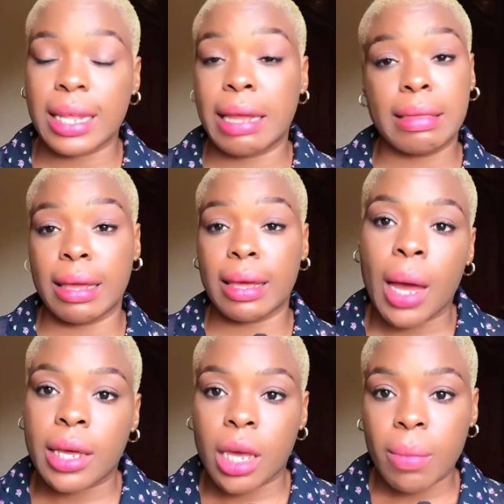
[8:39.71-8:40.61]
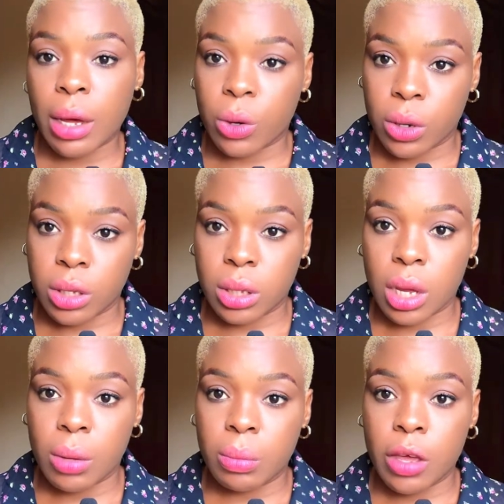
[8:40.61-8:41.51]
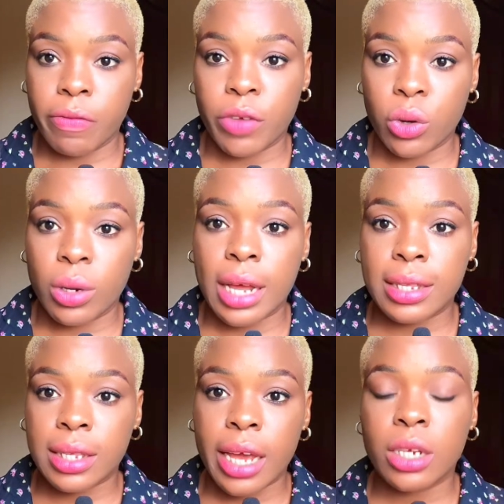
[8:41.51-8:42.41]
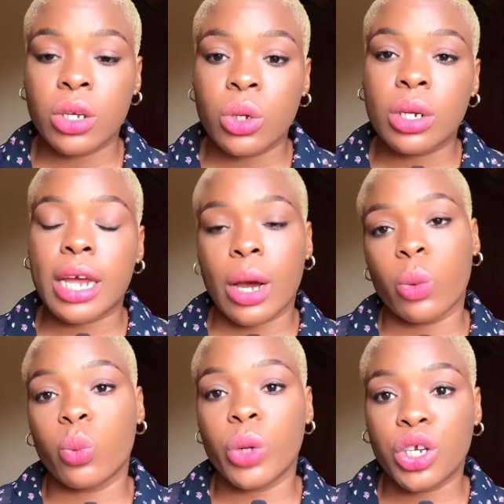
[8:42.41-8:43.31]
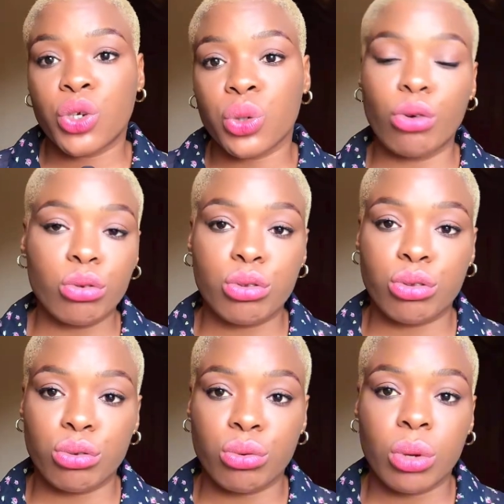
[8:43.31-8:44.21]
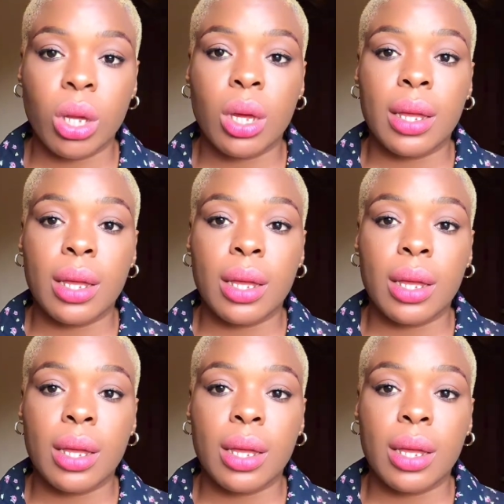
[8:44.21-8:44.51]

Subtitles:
I think I came across a video that said that we should go to